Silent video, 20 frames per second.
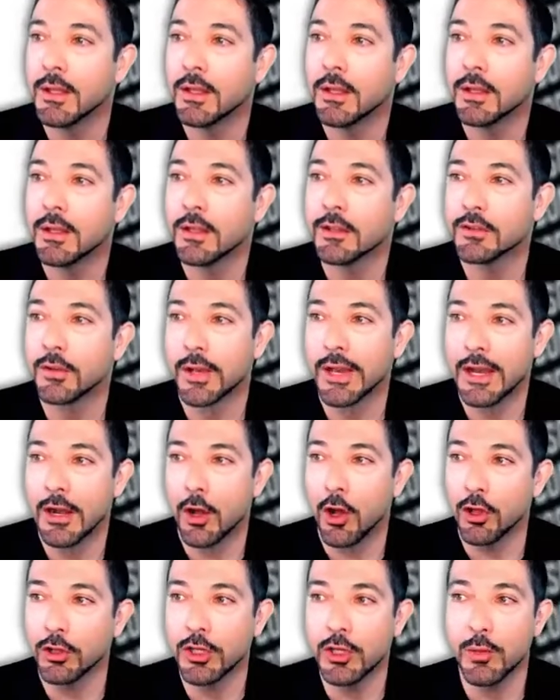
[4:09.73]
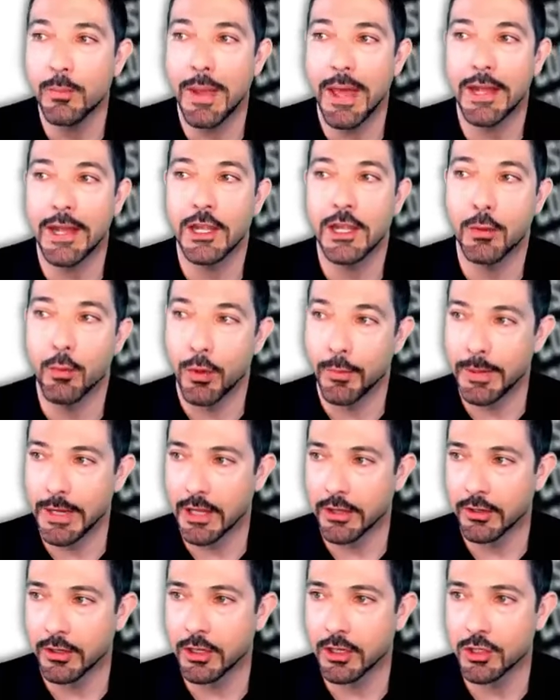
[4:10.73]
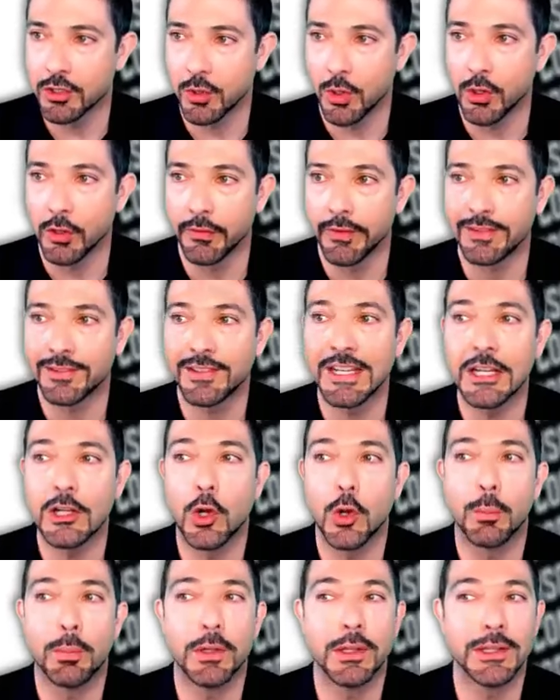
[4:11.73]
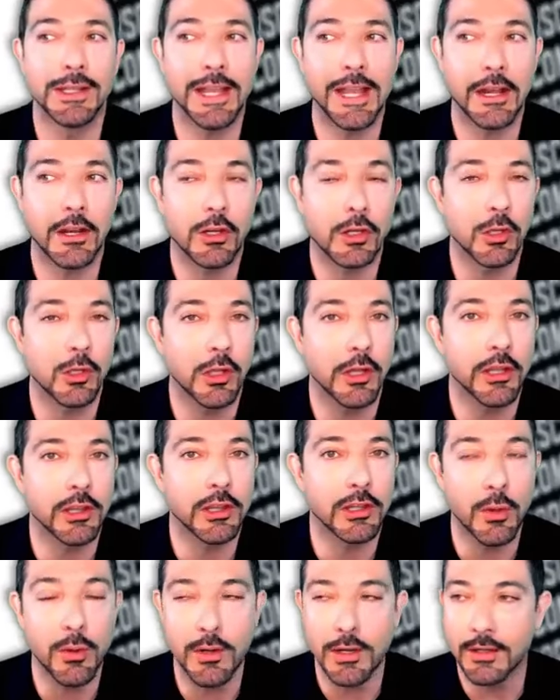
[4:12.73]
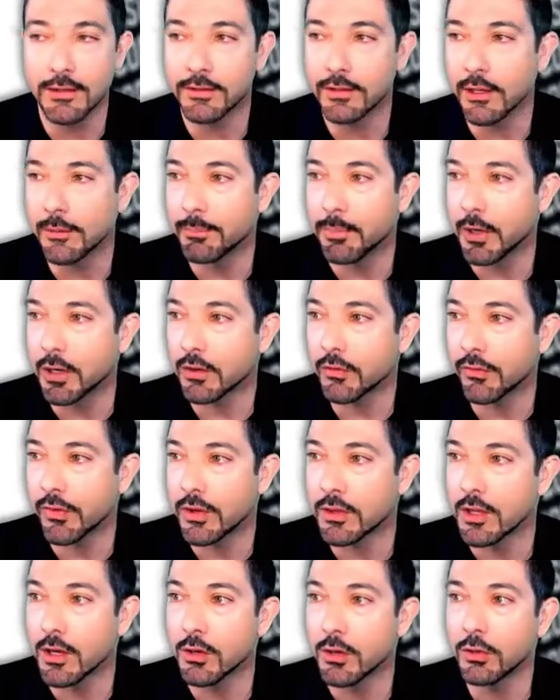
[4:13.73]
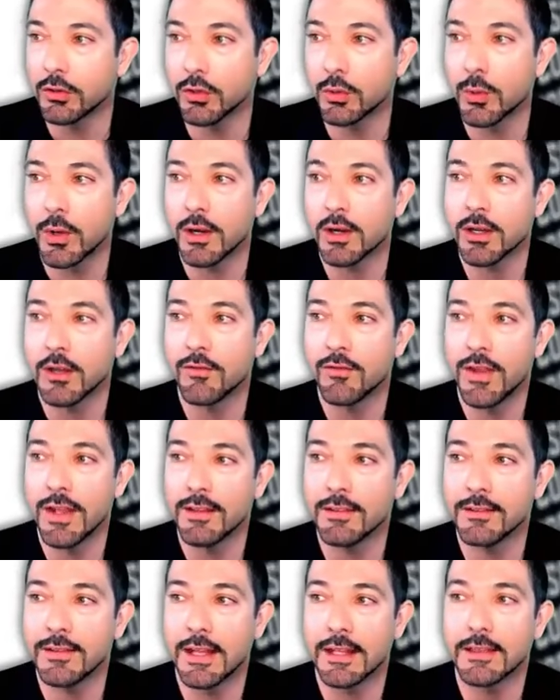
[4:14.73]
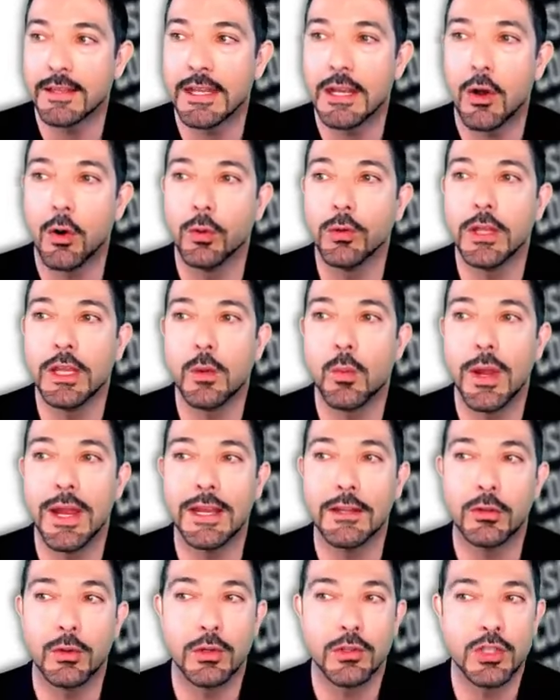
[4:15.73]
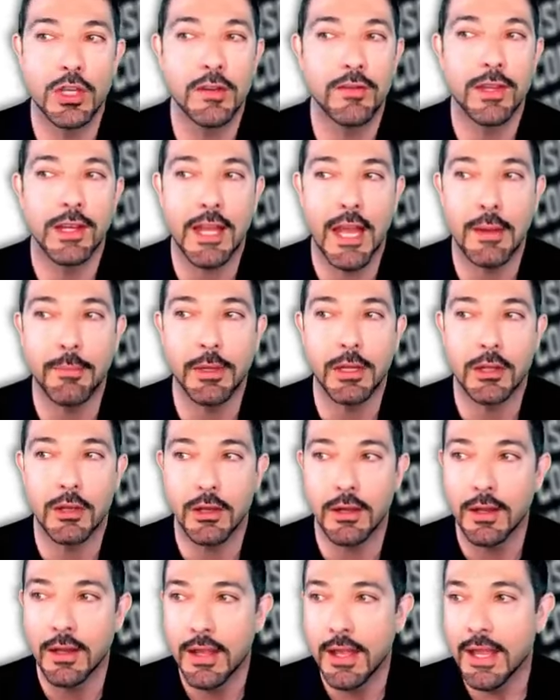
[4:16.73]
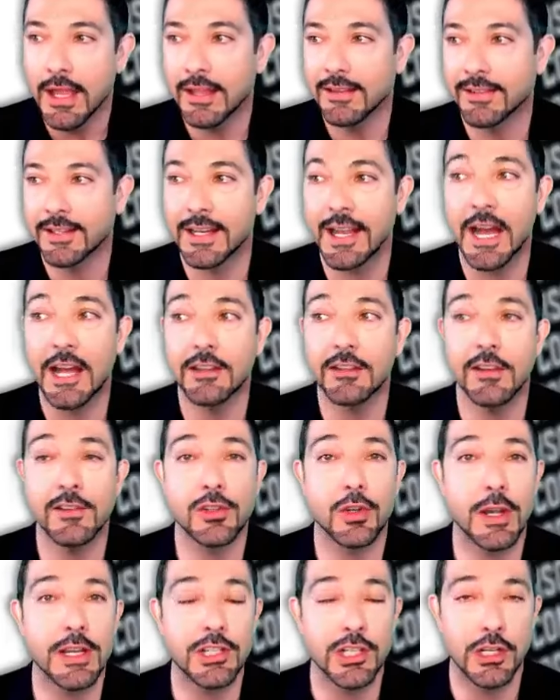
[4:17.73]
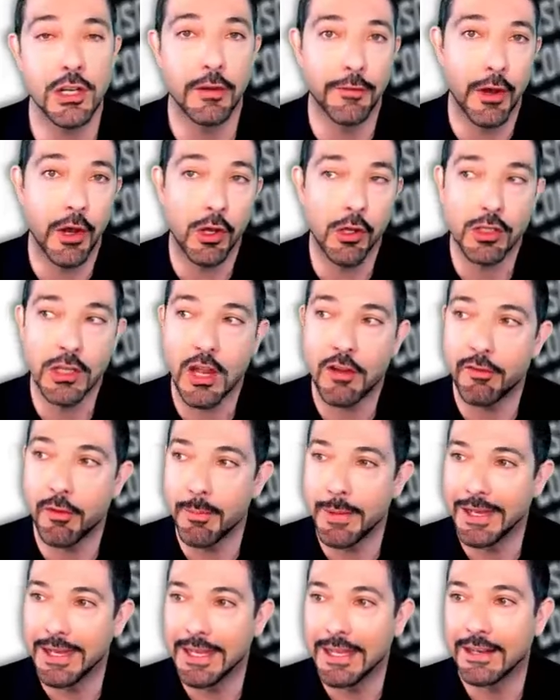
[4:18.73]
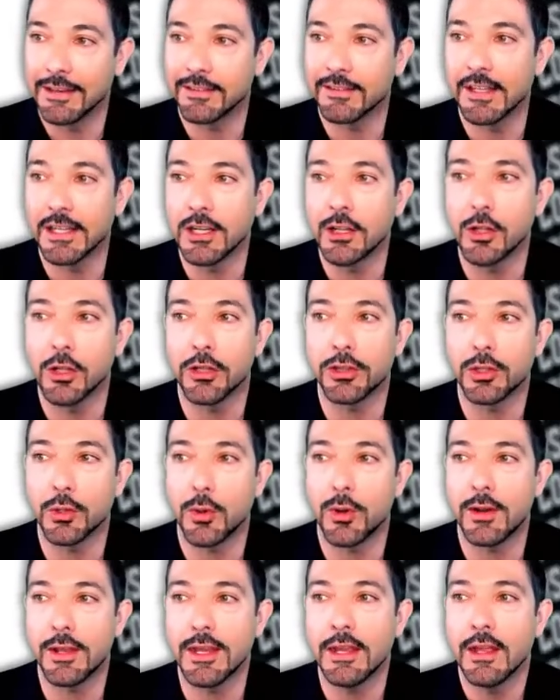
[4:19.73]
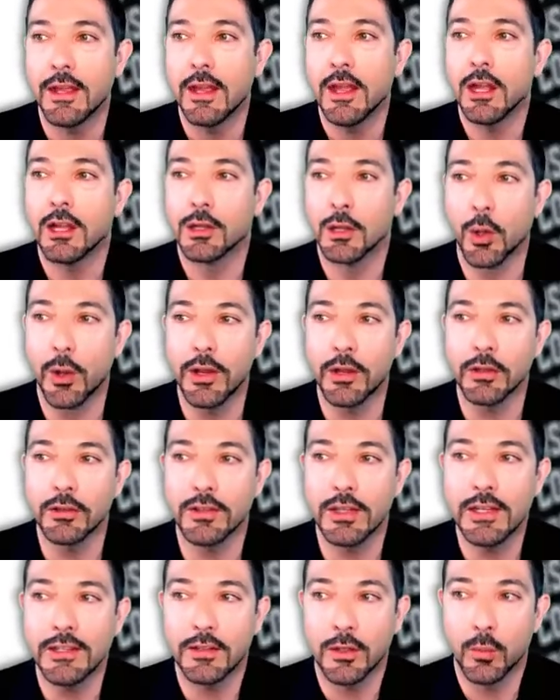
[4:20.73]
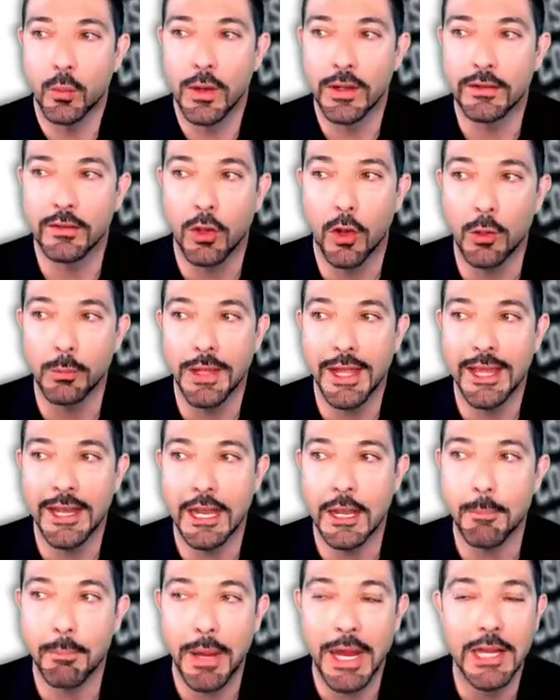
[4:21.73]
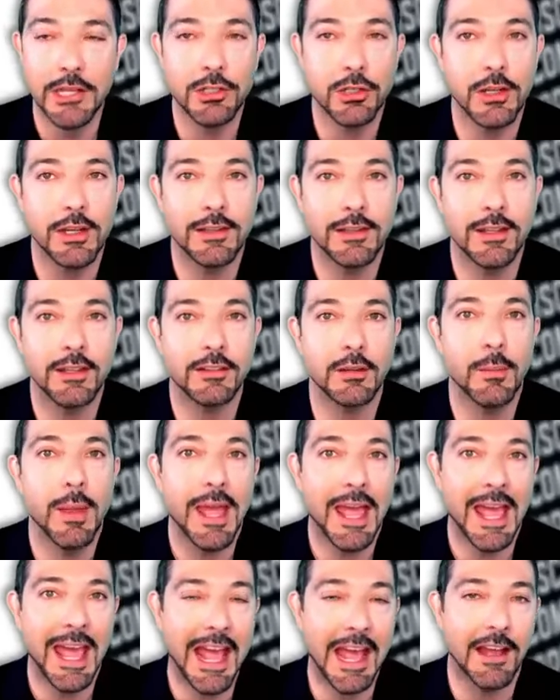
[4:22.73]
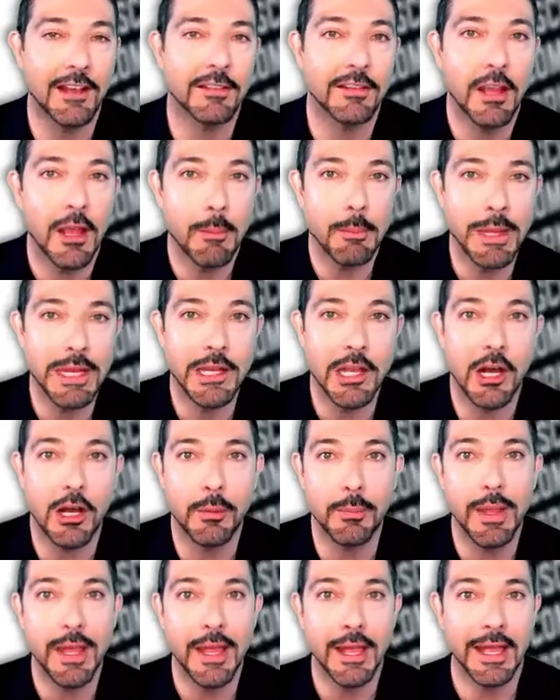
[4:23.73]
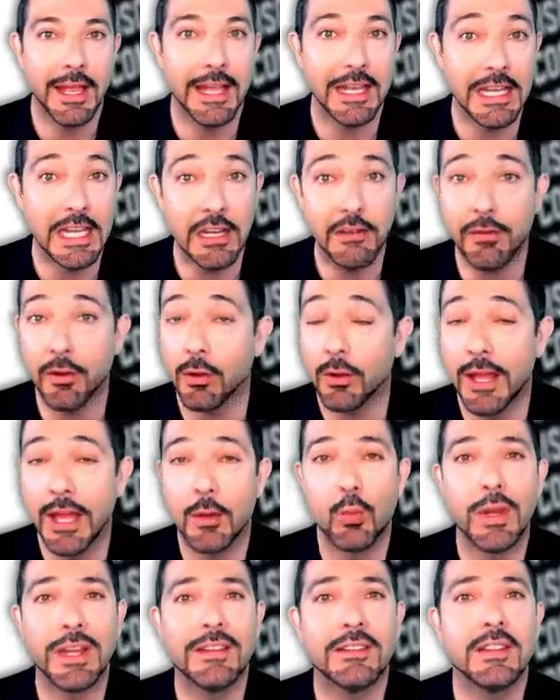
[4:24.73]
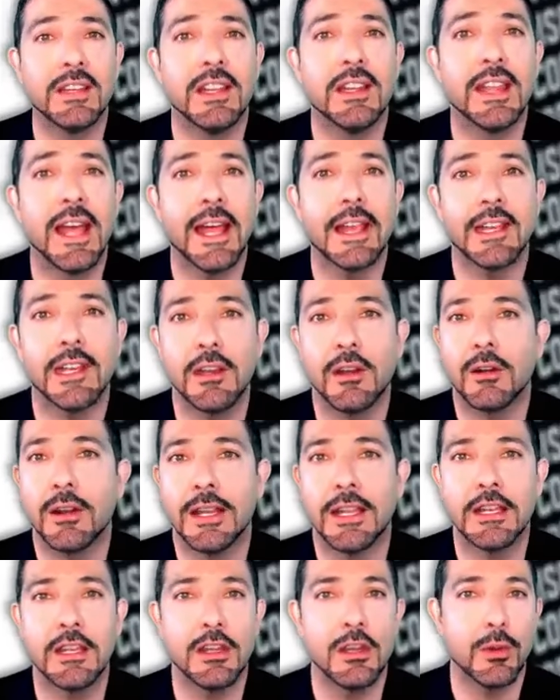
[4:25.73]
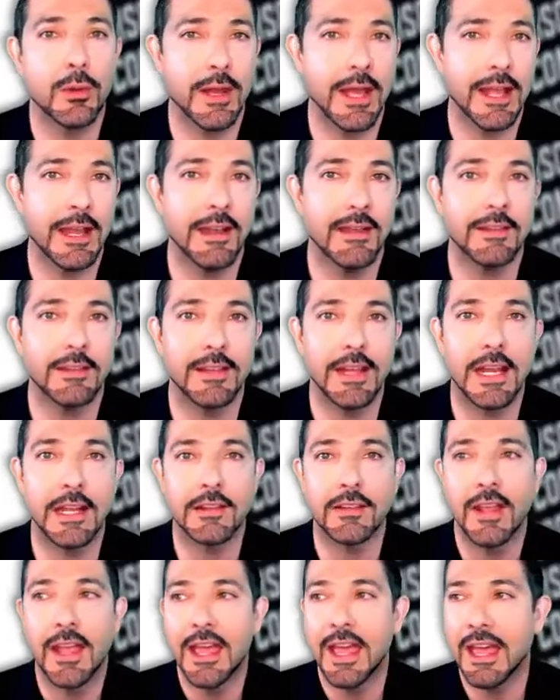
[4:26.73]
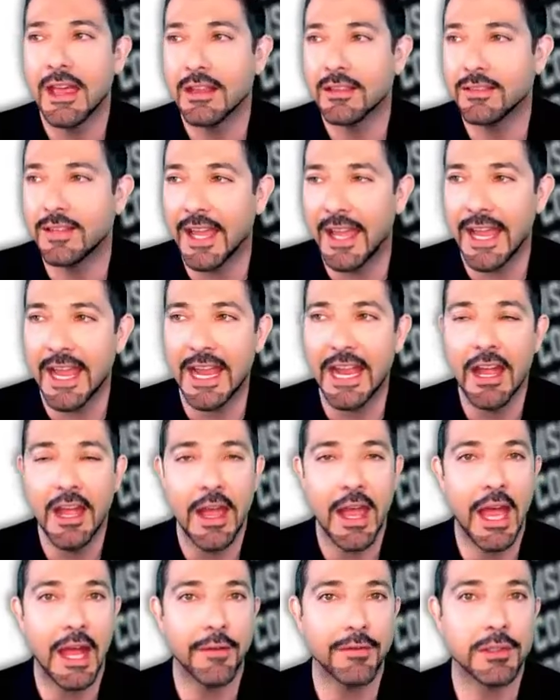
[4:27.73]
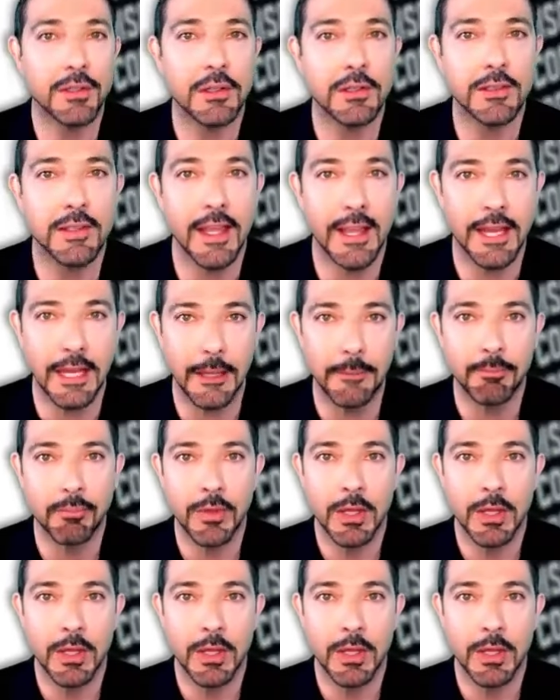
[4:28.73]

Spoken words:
So that all humanity would be under the control of a single political authority, said Burke, for those who are convinced that the only way to achieve the common good is the concentration of all government in a single authority, loyalty to one's homeland and patriotism has become an evil. And we see that here in the United States day after day.